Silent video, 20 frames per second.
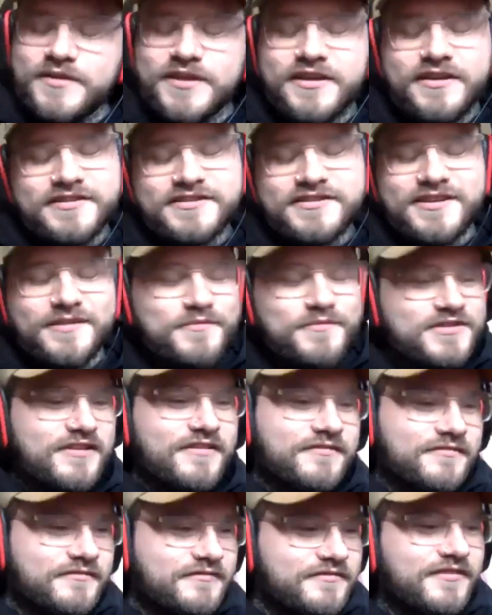gonna set
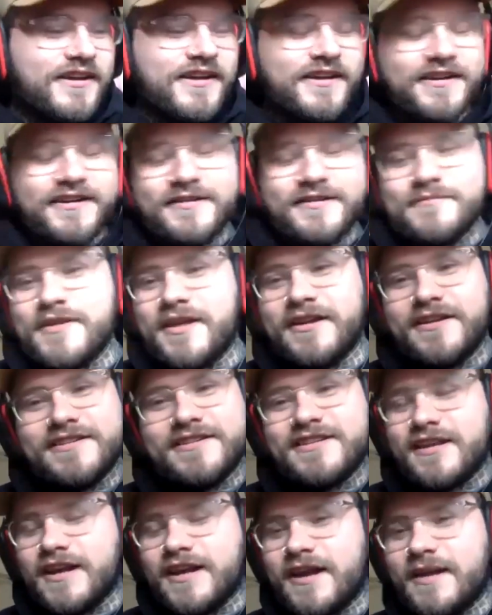myself on fire. It's
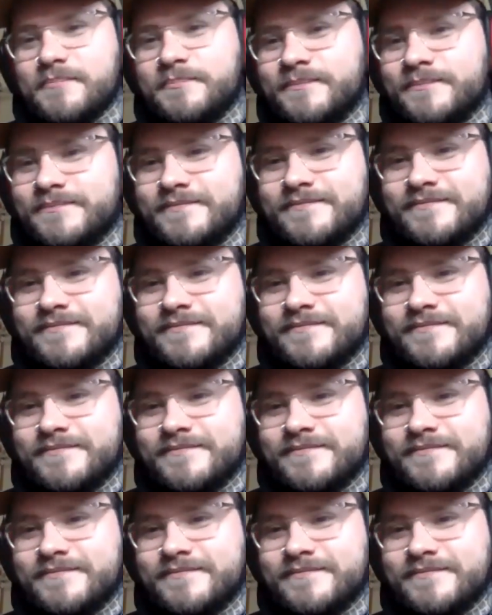gonna happen.